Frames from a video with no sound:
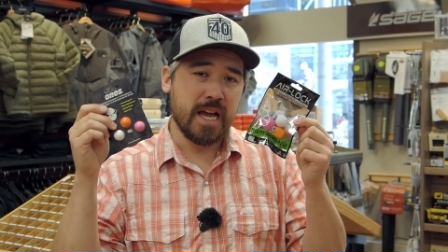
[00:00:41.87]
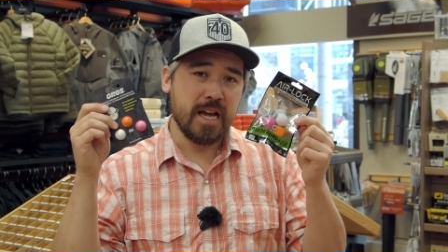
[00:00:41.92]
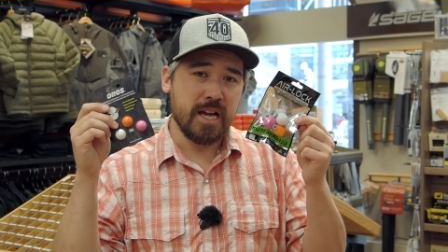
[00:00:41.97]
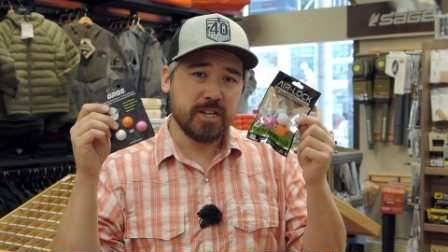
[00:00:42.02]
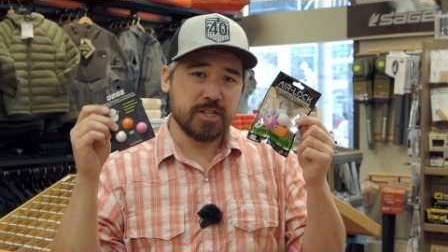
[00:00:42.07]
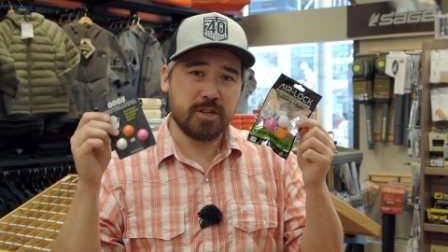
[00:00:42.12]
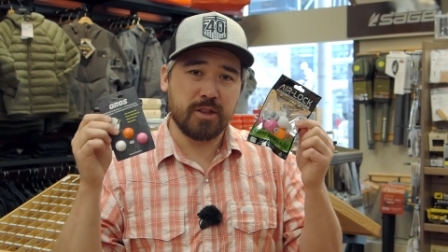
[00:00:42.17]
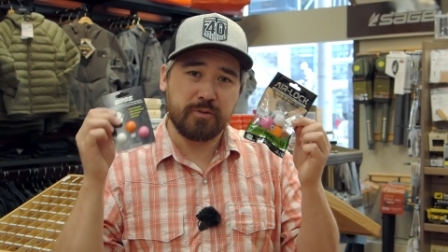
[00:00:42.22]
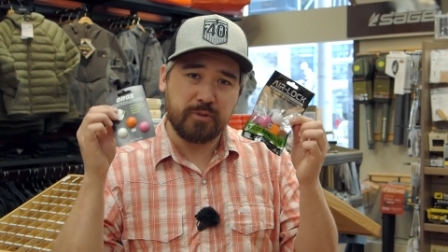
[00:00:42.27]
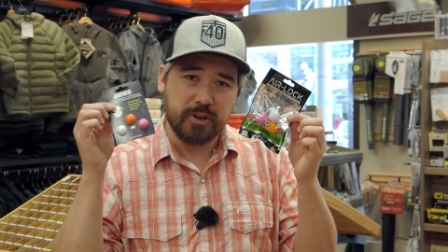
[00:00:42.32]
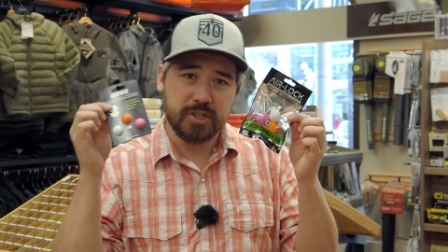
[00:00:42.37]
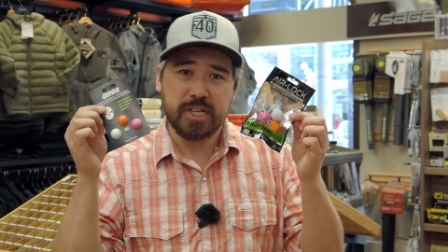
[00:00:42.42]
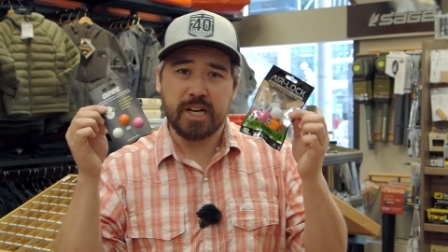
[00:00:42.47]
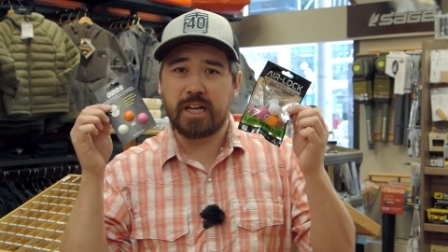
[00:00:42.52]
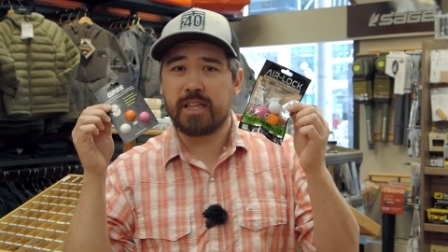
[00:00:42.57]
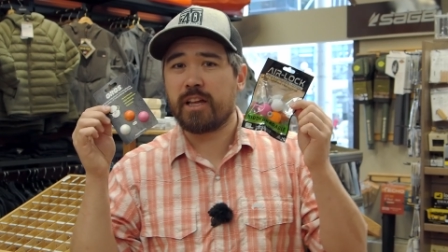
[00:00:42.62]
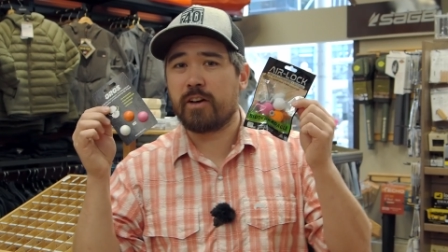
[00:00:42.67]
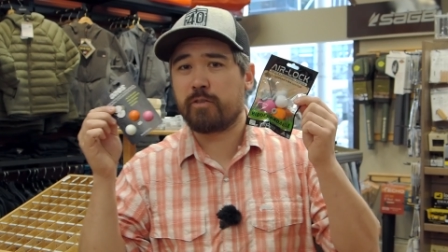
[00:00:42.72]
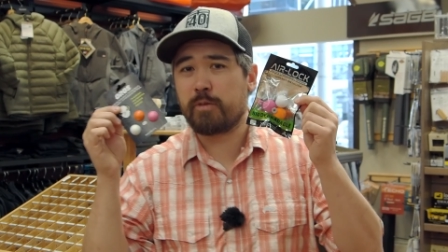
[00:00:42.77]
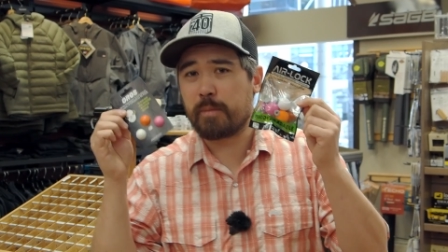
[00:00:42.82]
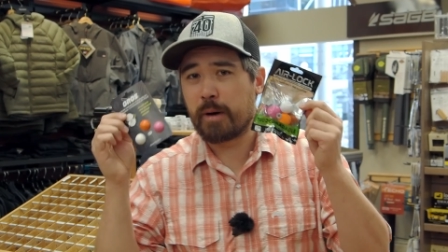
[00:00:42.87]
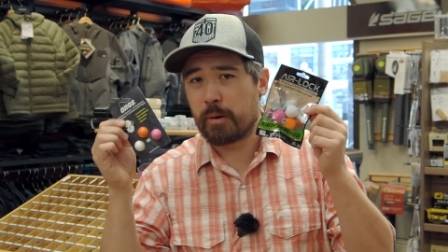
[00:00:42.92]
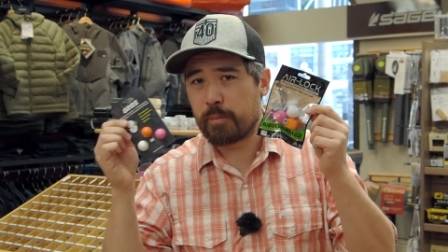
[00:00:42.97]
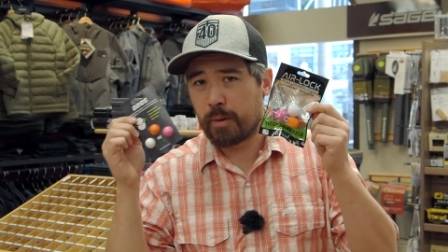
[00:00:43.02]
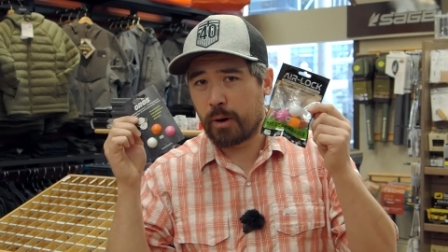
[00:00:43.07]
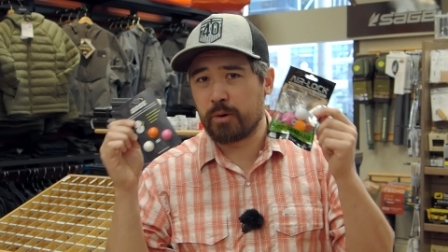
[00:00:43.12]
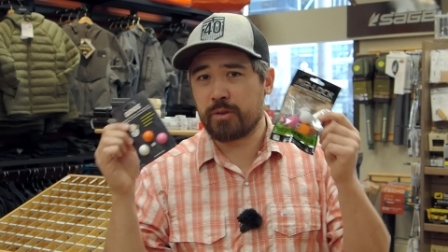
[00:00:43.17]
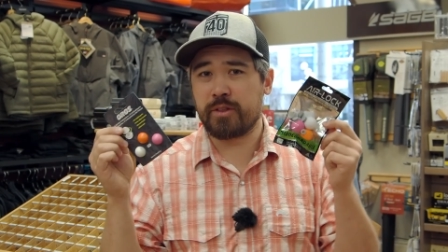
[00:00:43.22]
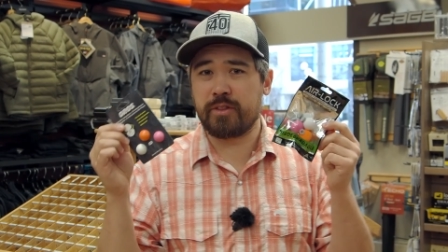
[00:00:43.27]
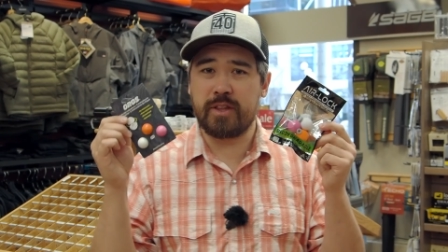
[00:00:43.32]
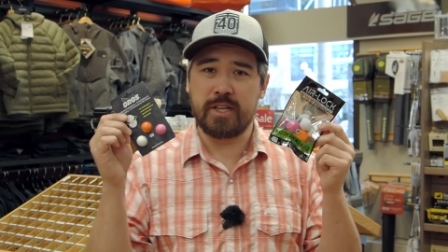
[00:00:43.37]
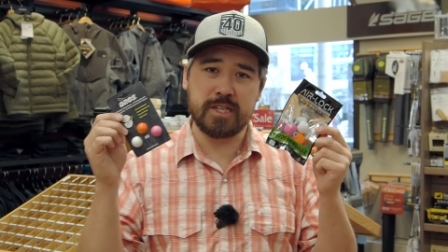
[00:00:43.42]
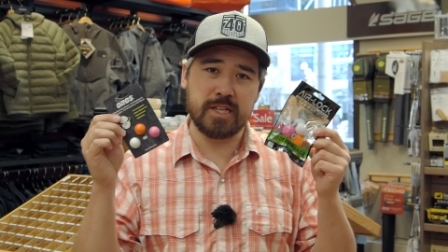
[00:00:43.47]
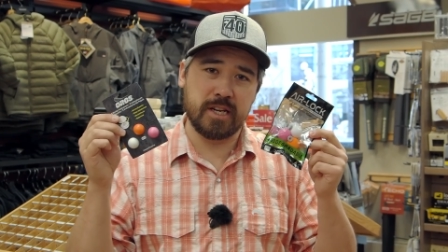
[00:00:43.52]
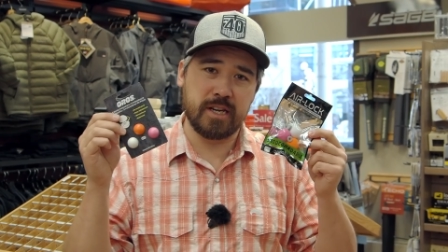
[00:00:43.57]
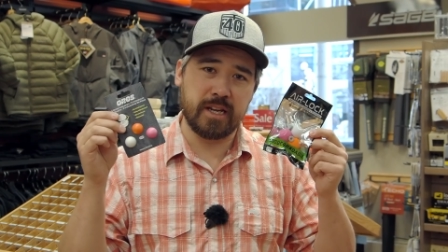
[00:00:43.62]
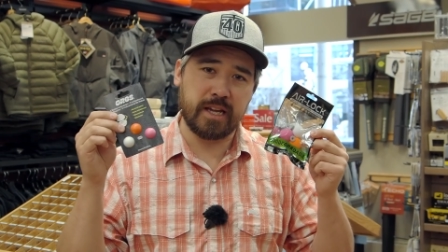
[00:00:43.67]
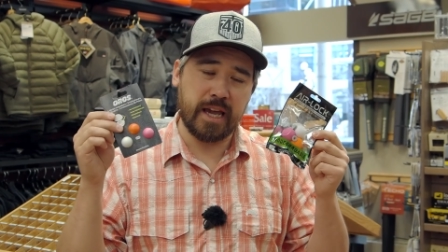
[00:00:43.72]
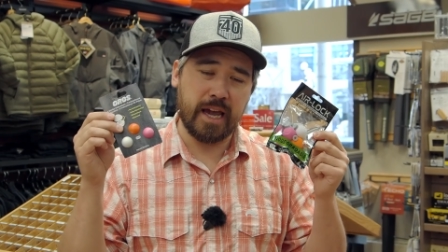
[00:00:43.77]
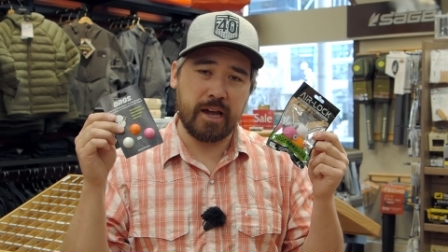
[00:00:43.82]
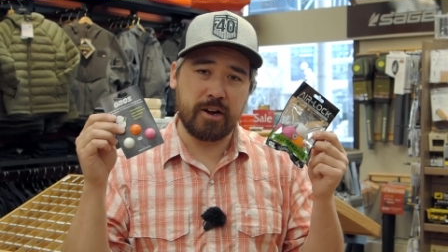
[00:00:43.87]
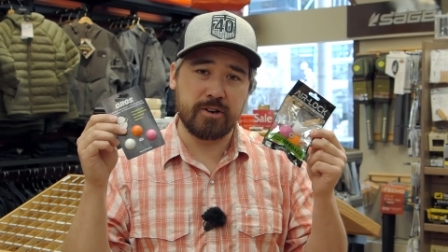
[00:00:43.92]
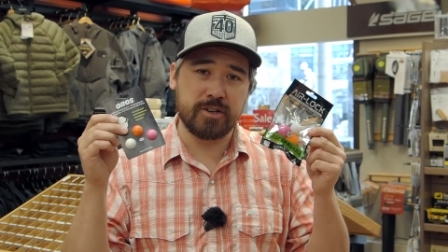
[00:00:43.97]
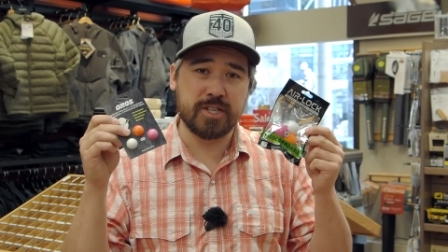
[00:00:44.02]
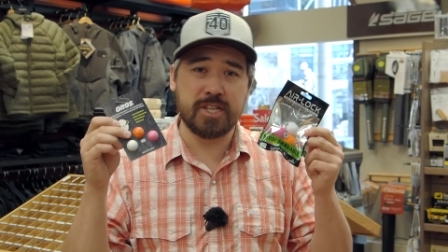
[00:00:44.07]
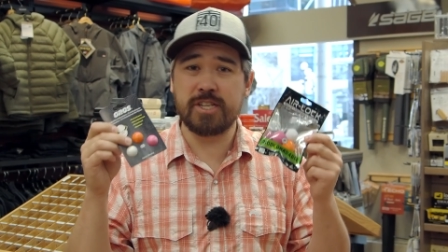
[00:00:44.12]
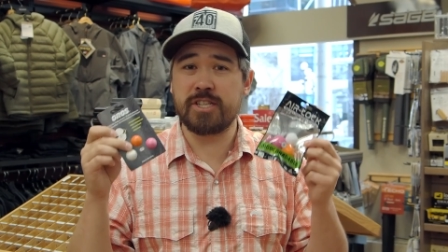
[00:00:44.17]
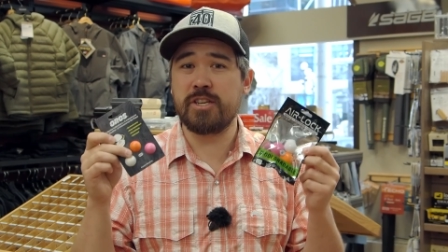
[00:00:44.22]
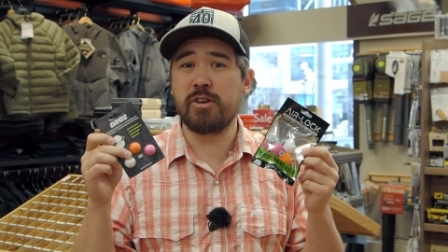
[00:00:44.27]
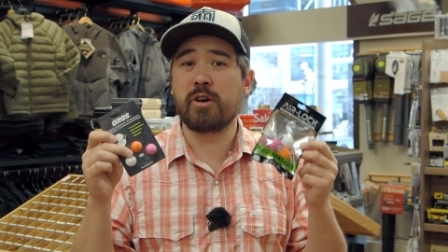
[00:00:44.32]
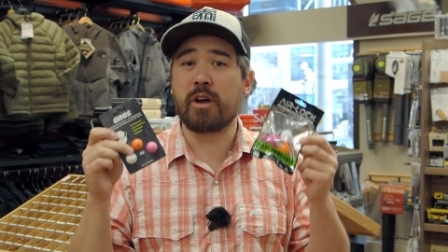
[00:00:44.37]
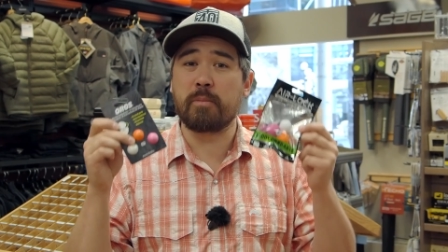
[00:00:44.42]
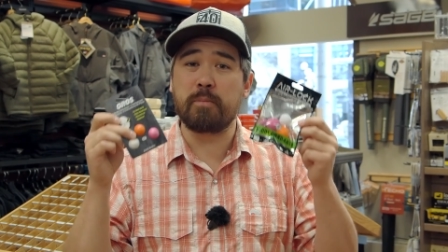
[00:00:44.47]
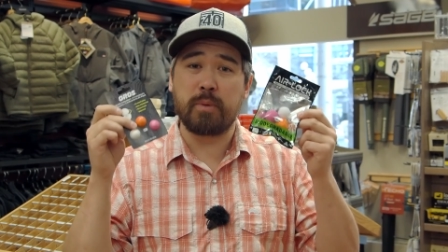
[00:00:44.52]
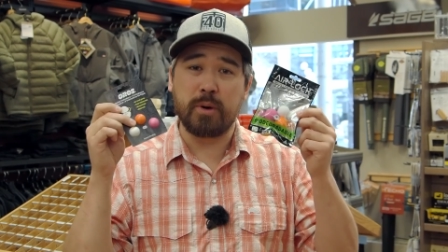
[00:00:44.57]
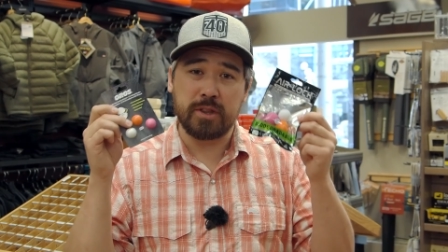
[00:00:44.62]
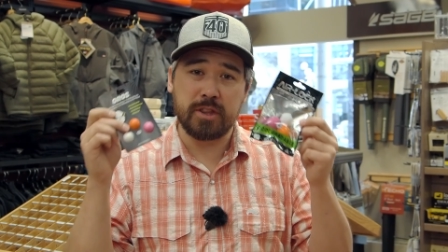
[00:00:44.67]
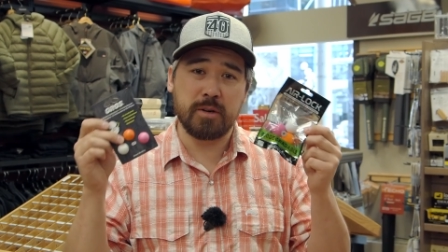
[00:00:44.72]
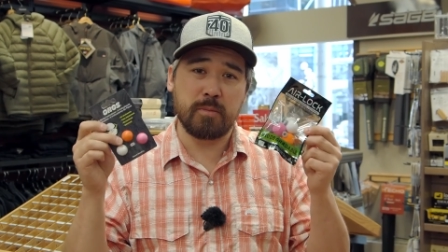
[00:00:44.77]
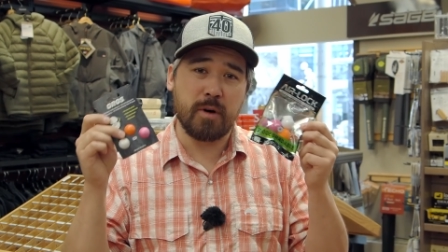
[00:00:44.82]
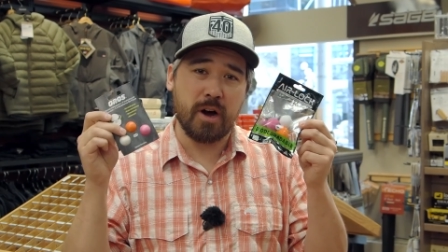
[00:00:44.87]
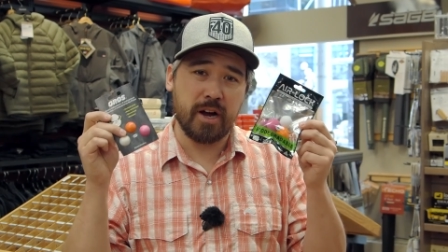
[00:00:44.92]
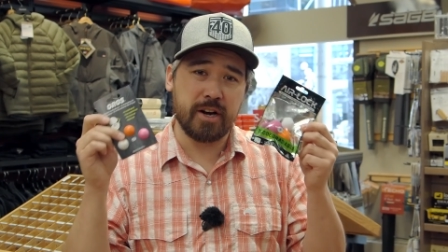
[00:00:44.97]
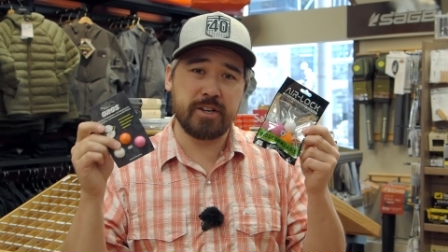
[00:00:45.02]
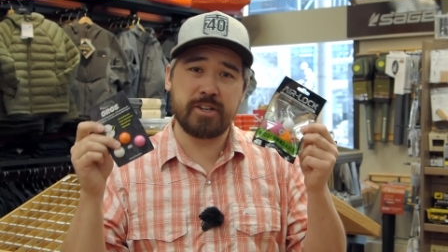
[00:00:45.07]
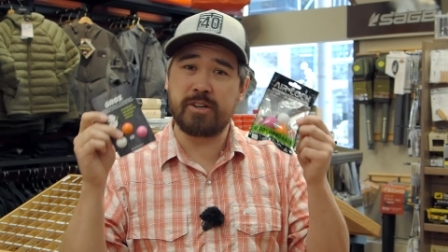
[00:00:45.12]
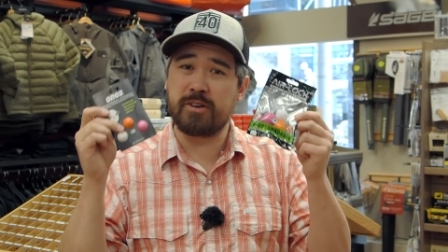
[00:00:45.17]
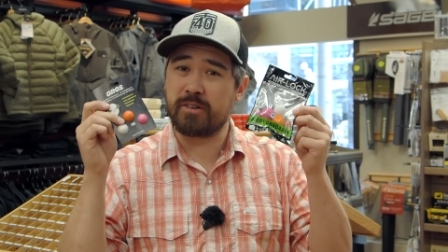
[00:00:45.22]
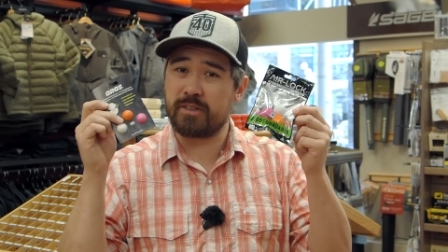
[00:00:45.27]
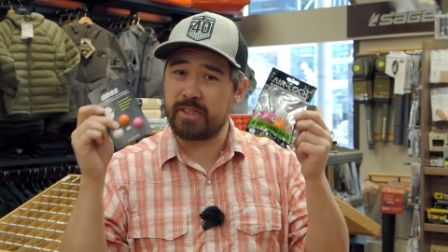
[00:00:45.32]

So the first thing I love about both of these indicators is you can put them onto your